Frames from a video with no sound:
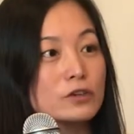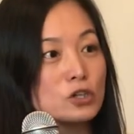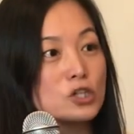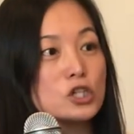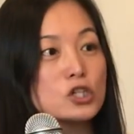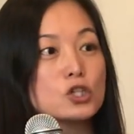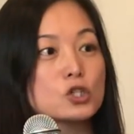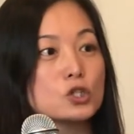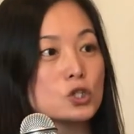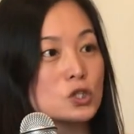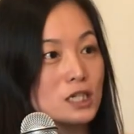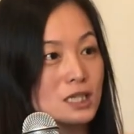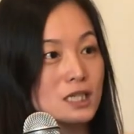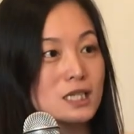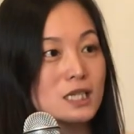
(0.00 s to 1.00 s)
you need to do
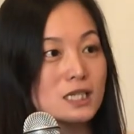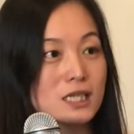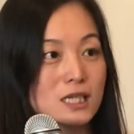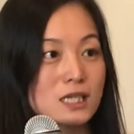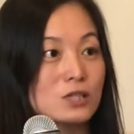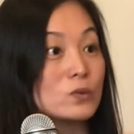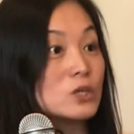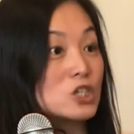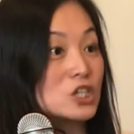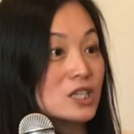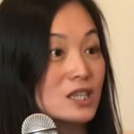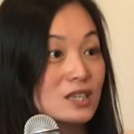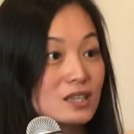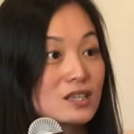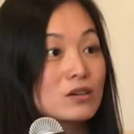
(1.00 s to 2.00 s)
this, which is
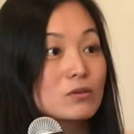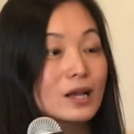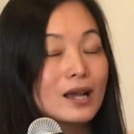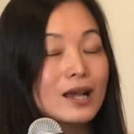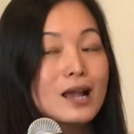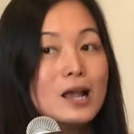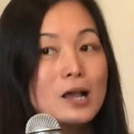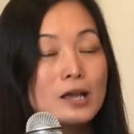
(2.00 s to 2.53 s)
a theory.